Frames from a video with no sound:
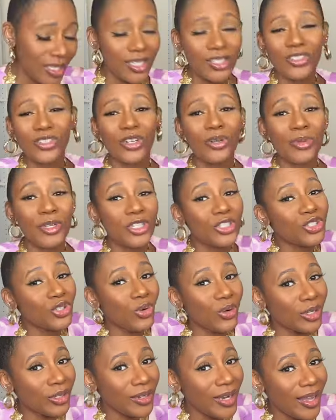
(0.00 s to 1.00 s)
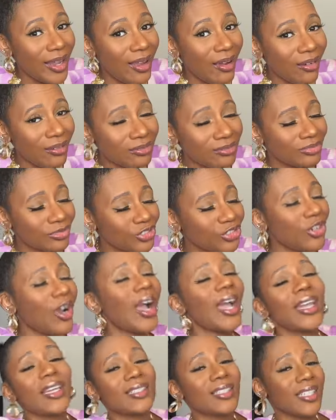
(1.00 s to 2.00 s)
These are gonna be a shorter nail. Trying
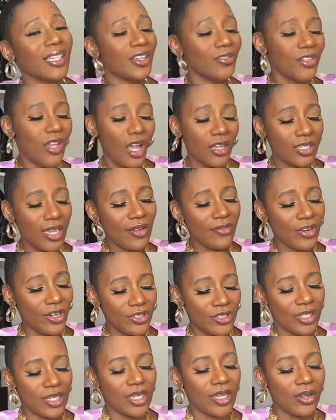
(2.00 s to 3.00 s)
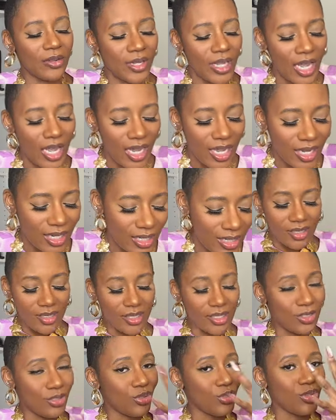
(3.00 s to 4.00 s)
to give y'all diversity, okay?
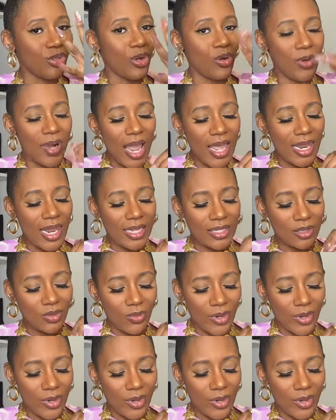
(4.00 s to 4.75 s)
Because you know what I like to